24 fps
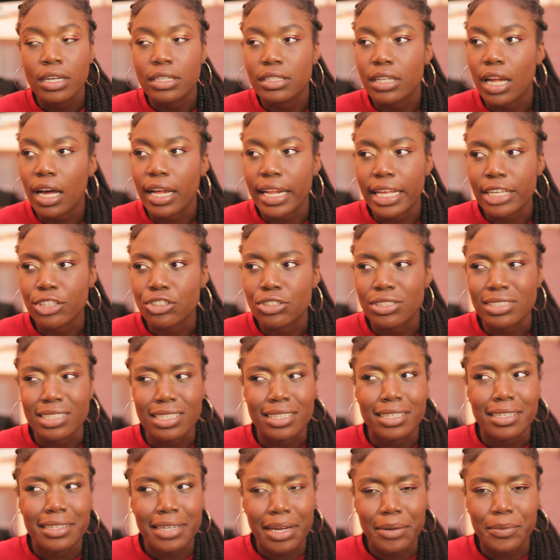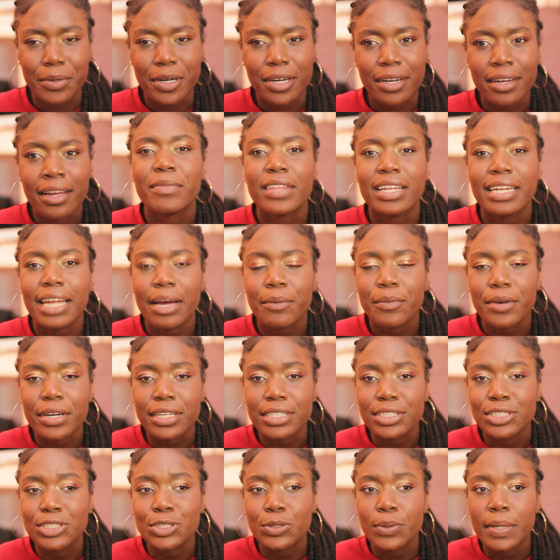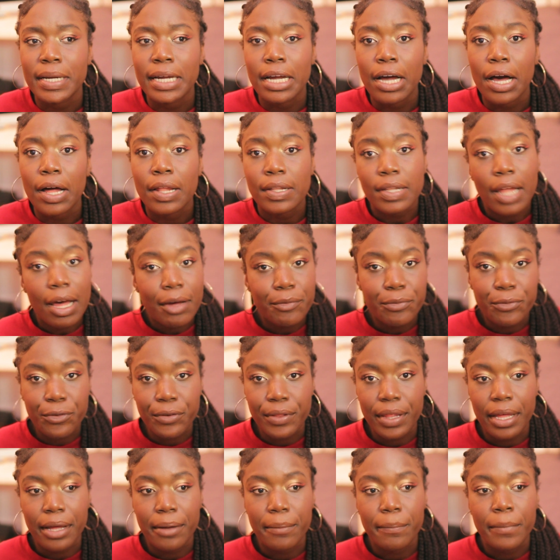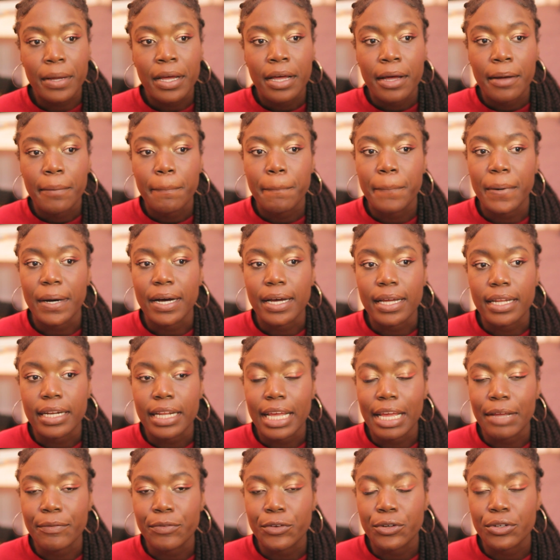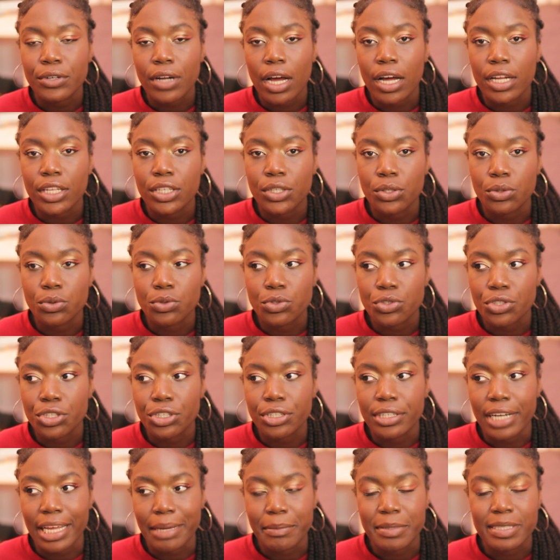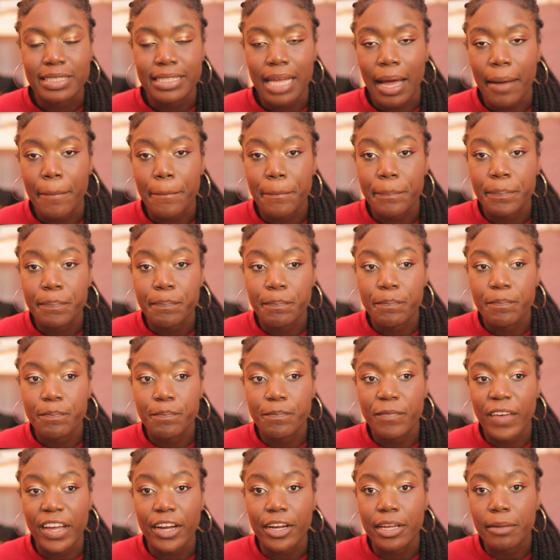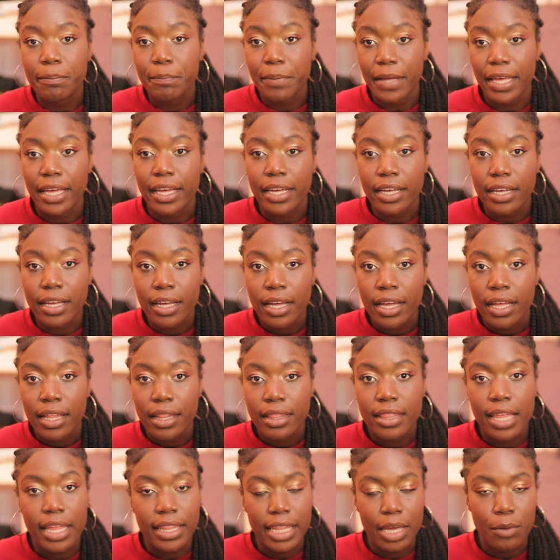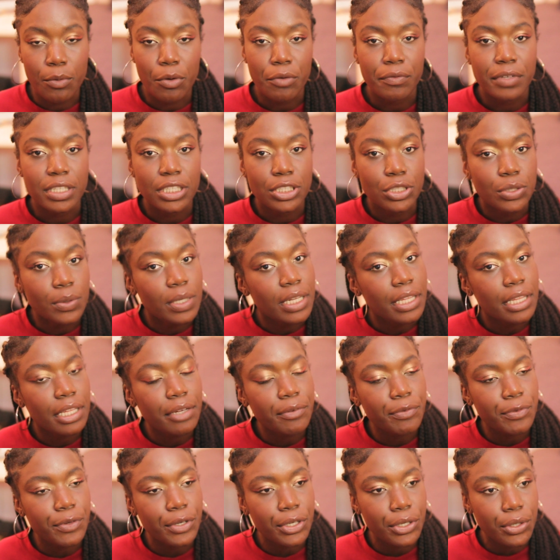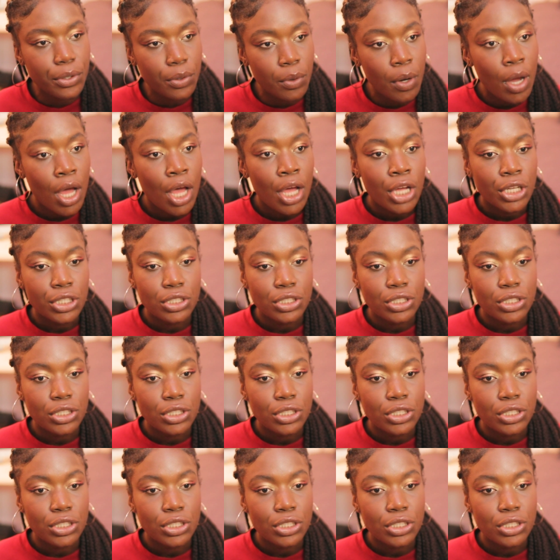not agency, network. The network is doing a lot for them, but if you're not huge or your name is not very big, then they won't really do anything for you.